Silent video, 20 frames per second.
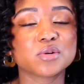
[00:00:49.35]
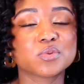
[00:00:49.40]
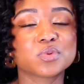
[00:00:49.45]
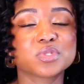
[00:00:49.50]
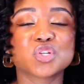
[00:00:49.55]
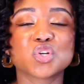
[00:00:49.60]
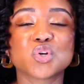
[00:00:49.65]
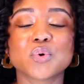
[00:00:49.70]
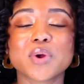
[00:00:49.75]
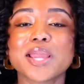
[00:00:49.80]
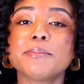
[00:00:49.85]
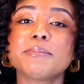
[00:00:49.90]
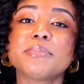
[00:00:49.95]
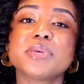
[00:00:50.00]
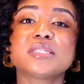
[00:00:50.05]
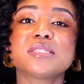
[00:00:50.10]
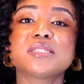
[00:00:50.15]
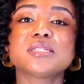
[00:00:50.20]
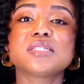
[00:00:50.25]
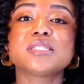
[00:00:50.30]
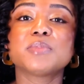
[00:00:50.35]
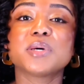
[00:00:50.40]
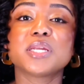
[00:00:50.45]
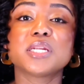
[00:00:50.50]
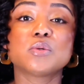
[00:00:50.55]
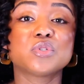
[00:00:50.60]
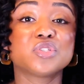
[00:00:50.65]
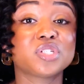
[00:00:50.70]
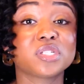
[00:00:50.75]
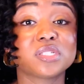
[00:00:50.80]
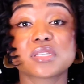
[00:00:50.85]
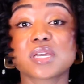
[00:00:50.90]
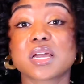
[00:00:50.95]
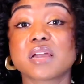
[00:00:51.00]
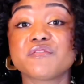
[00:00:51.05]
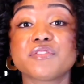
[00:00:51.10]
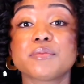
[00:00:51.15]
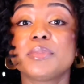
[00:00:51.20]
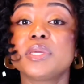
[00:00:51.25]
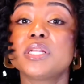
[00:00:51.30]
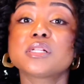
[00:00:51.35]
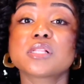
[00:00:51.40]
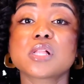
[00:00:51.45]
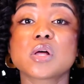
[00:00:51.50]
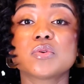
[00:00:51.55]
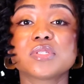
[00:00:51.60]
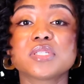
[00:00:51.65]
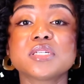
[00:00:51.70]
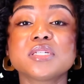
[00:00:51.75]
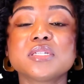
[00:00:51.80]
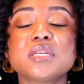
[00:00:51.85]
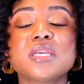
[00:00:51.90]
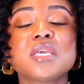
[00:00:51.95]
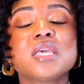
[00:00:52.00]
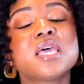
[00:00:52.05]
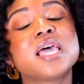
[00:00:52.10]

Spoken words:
It was a great business, but it was just time for me to close it.